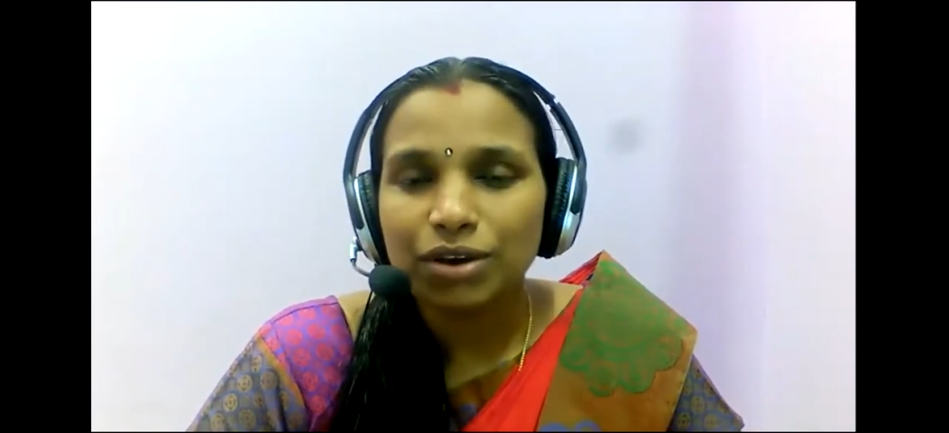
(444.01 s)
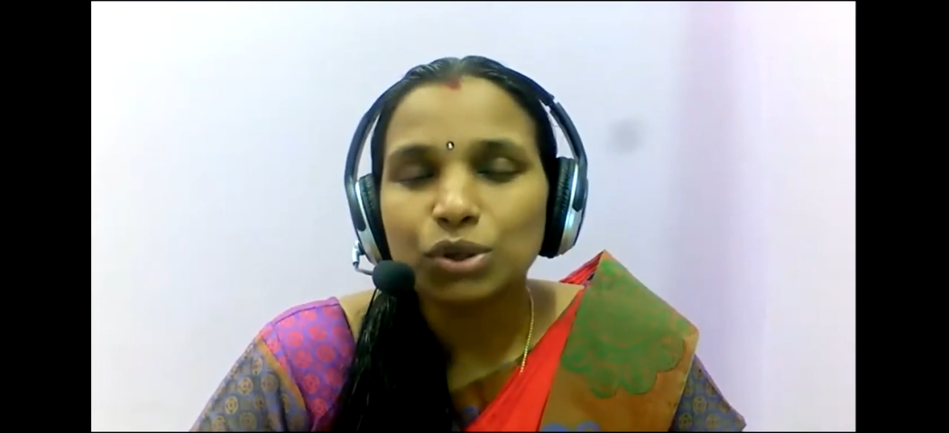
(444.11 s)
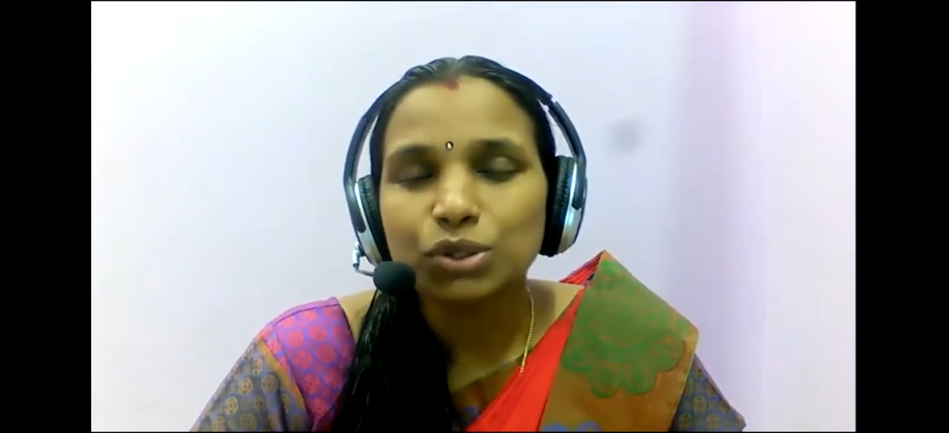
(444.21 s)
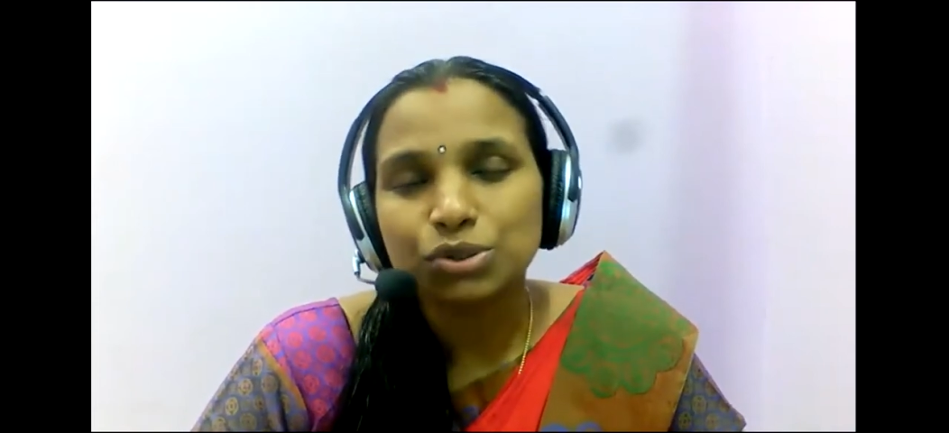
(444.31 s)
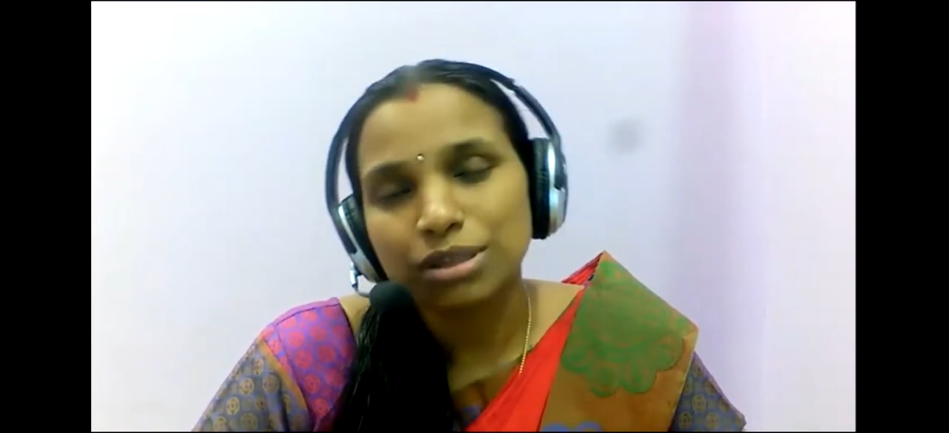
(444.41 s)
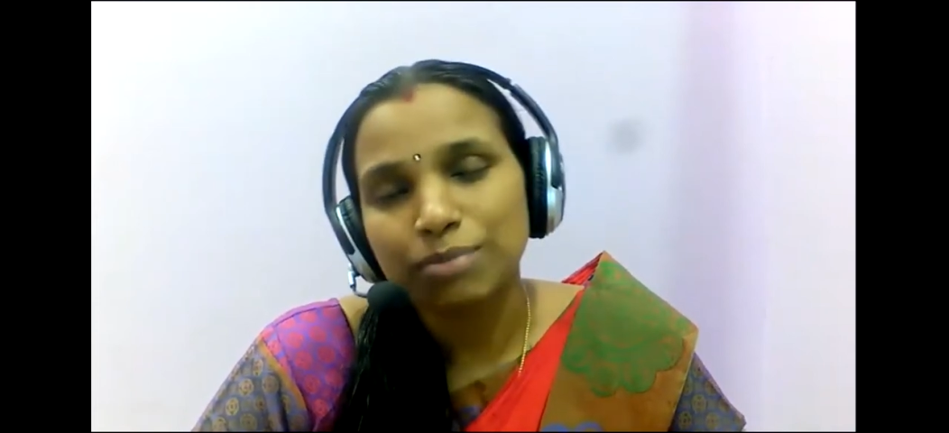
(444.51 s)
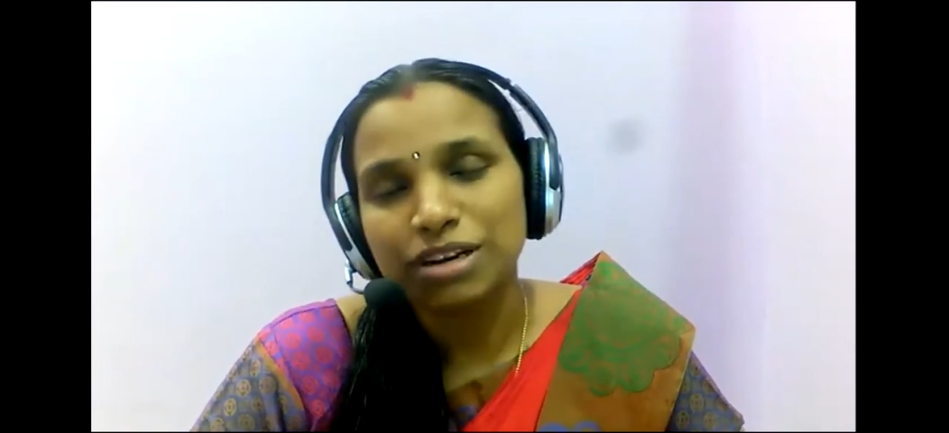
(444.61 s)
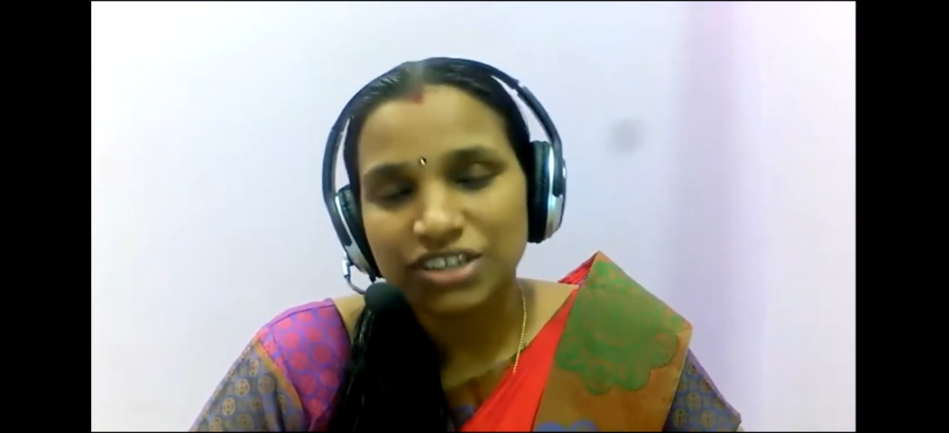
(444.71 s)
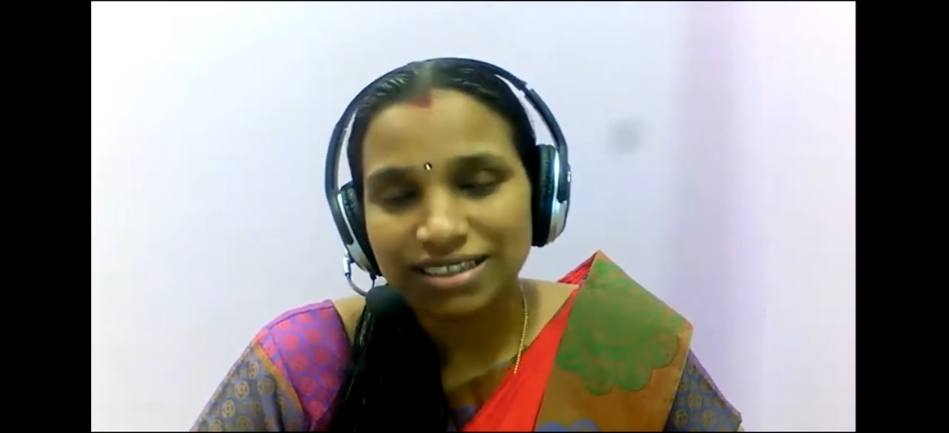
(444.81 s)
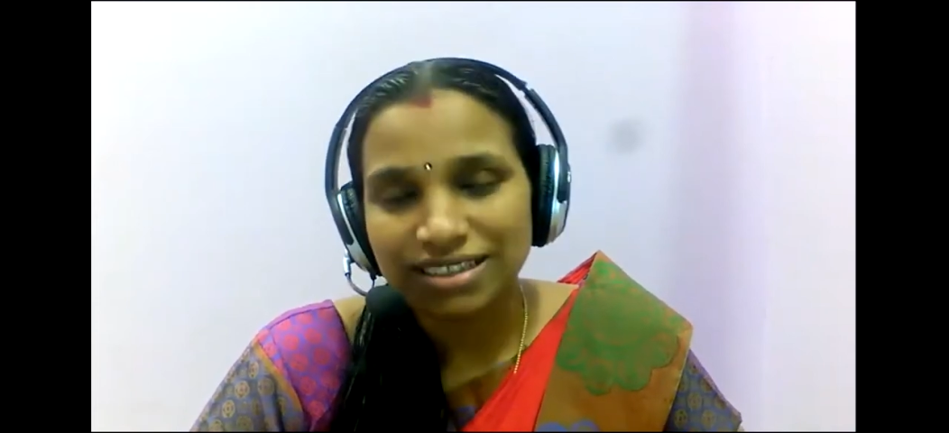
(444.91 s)
go through the
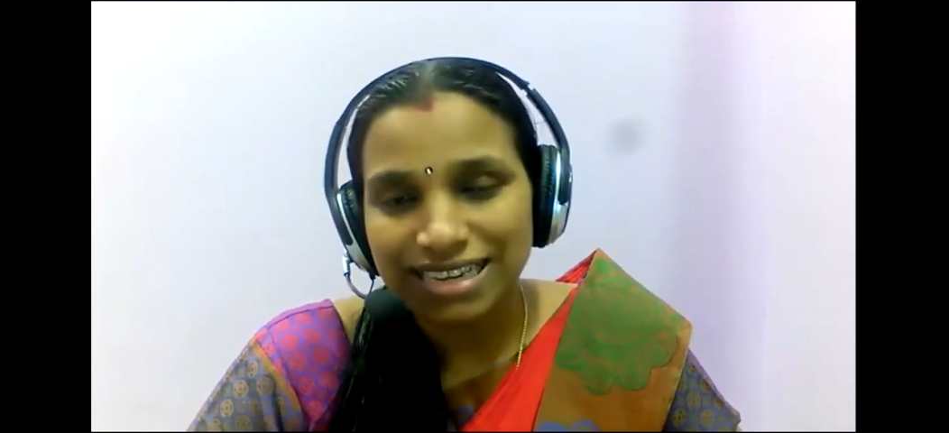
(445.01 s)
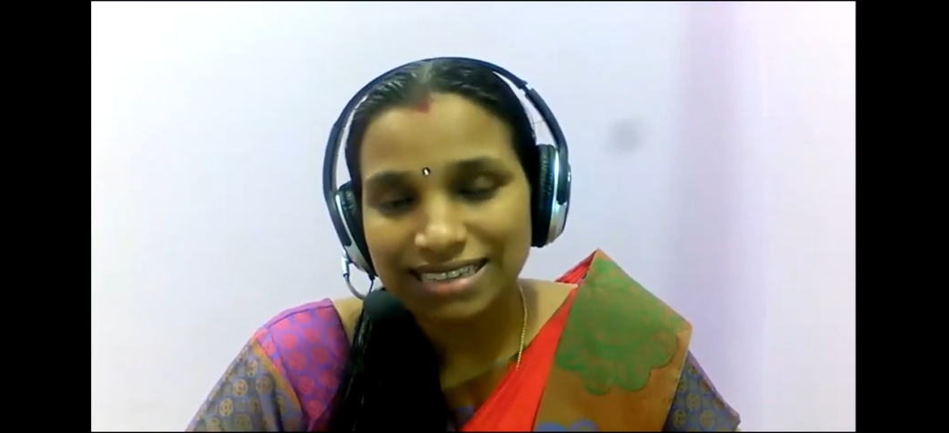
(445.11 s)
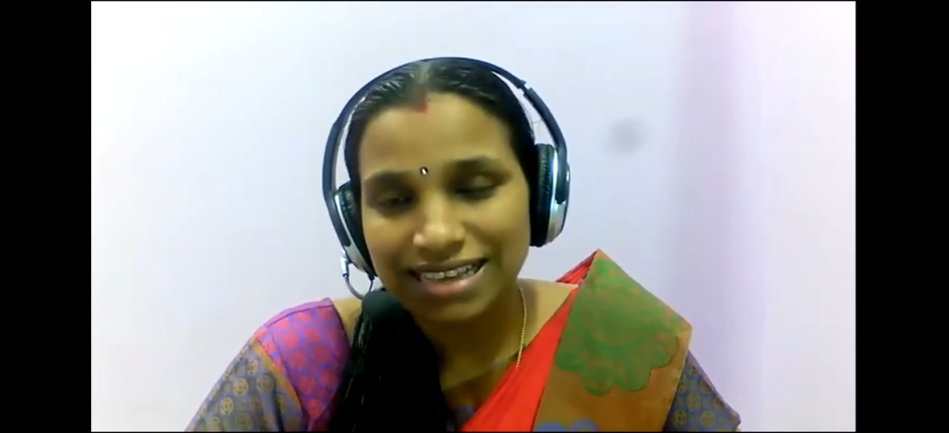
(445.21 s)
brushing the teeth,